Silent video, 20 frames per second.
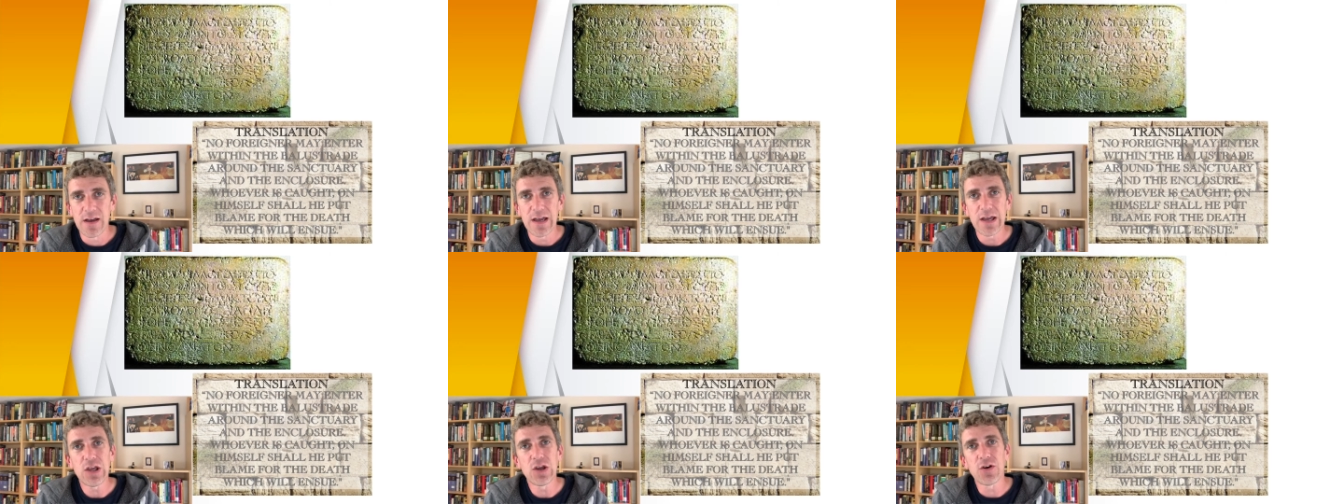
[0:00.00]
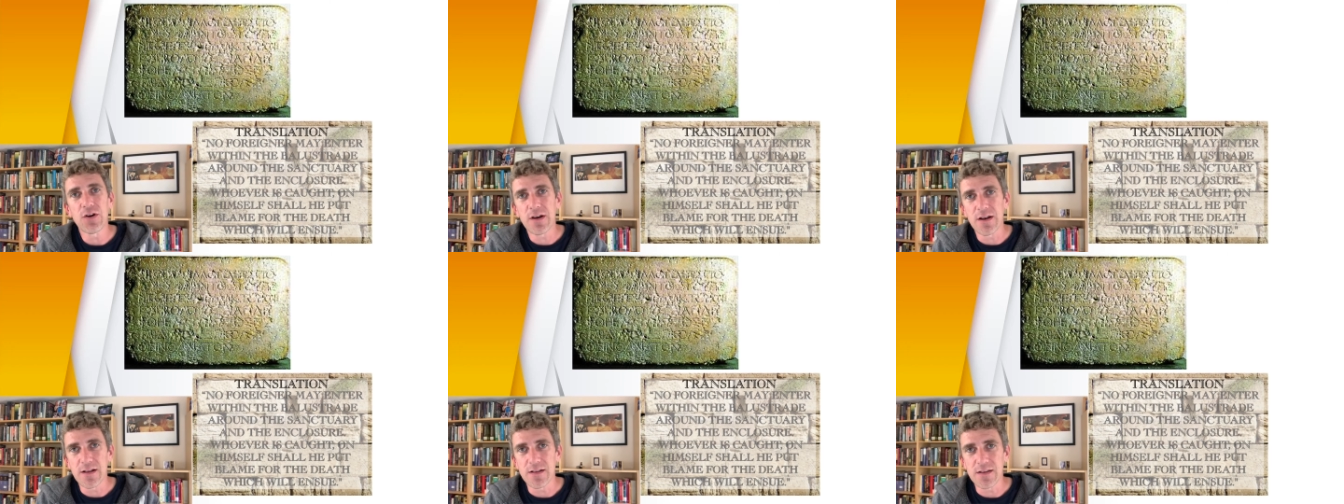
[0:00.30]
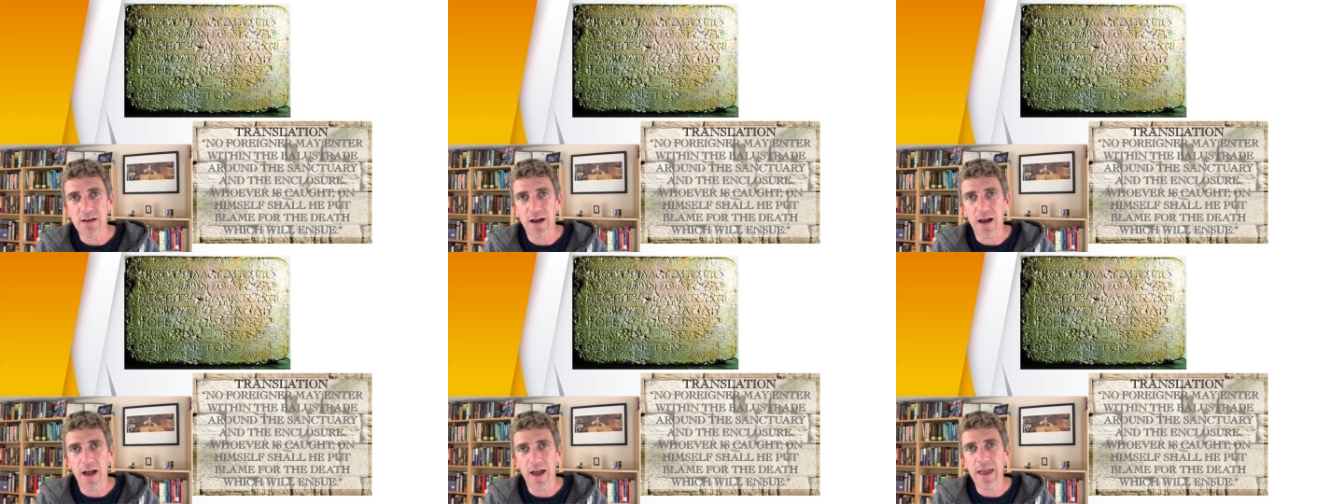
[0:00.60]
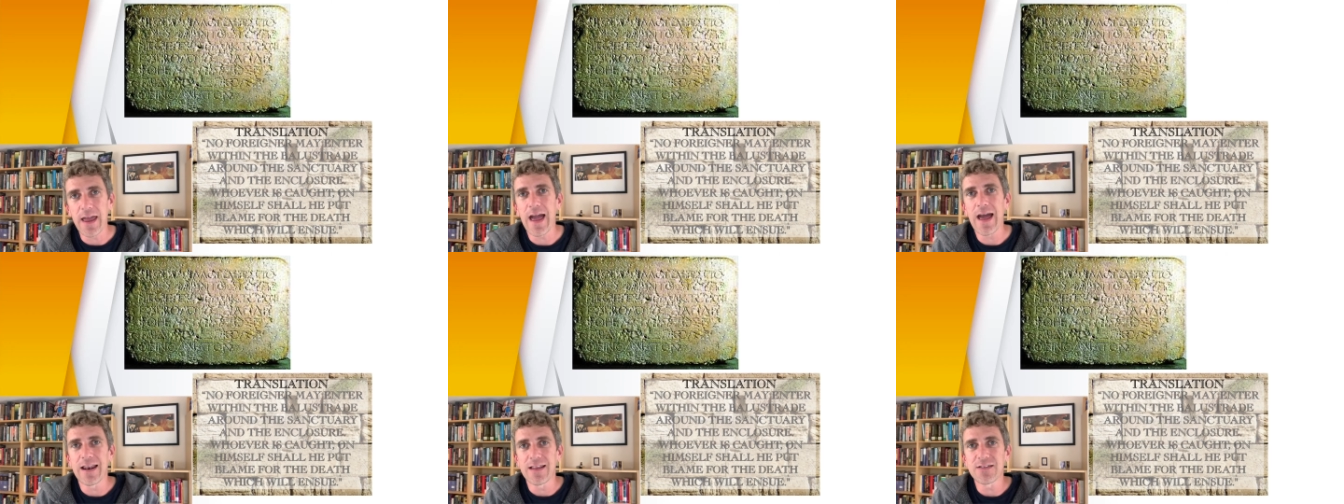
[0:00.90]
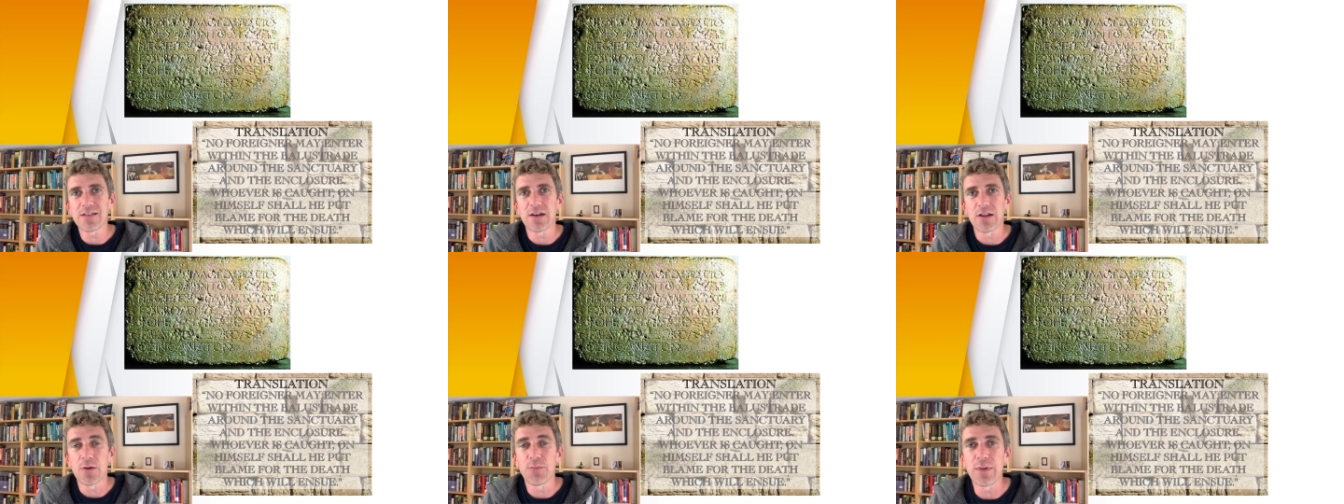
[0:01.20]
you're going to die and it's
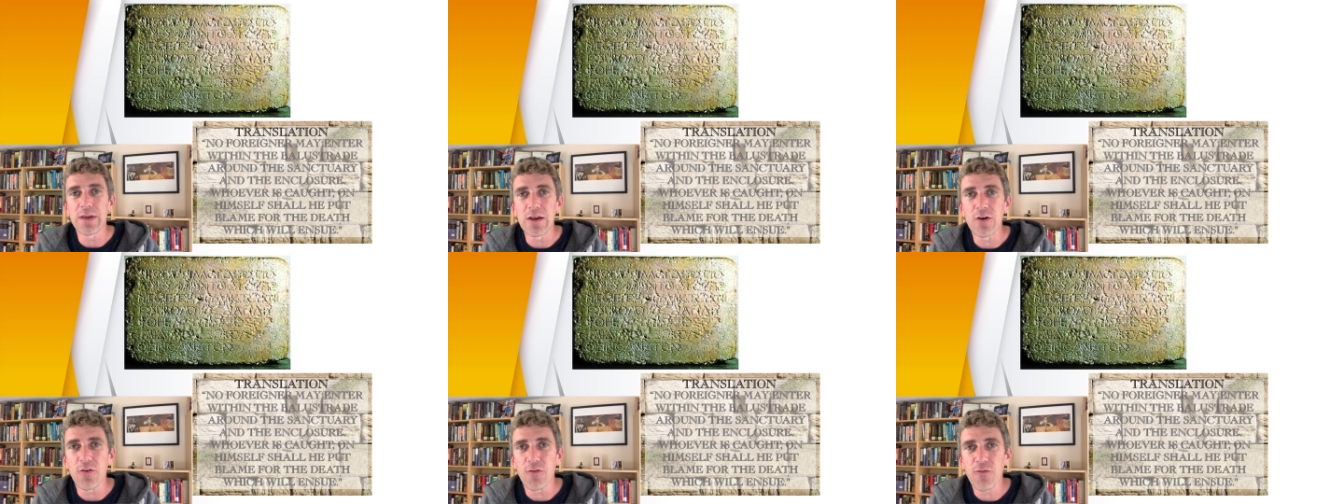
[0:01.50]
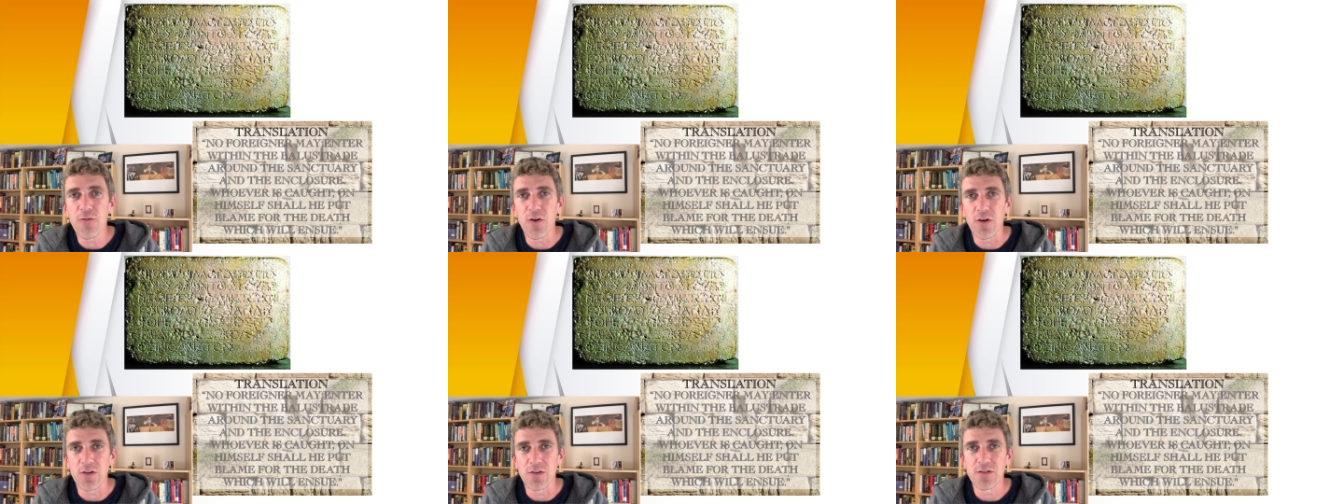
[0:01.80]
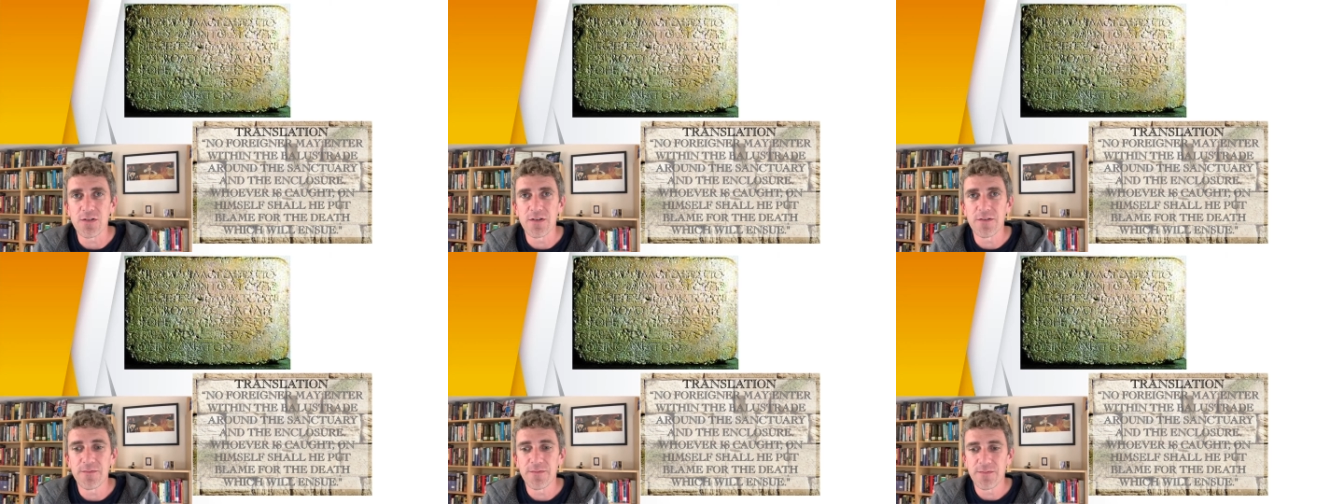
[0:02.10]
going to be your fault.